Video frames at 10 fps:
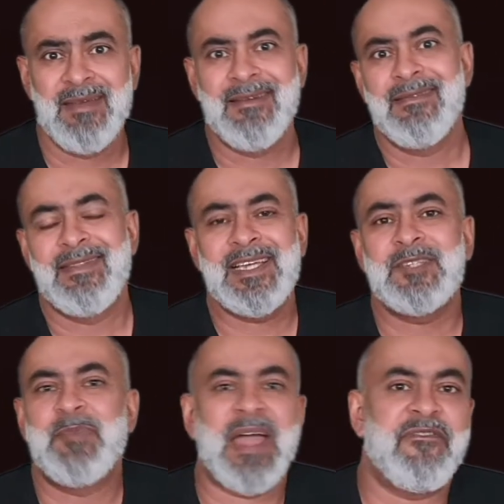These
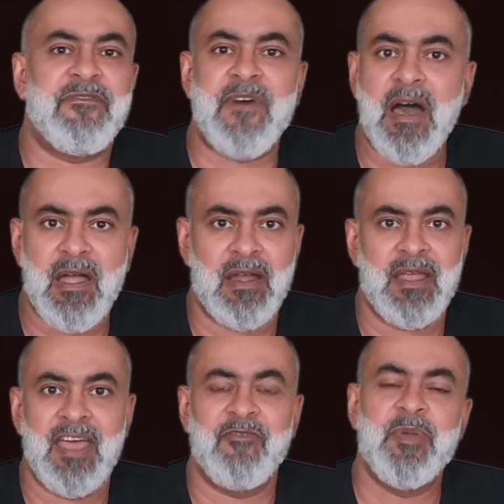by far
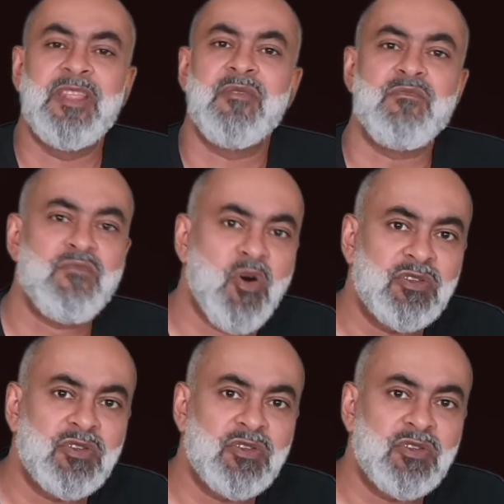have been the most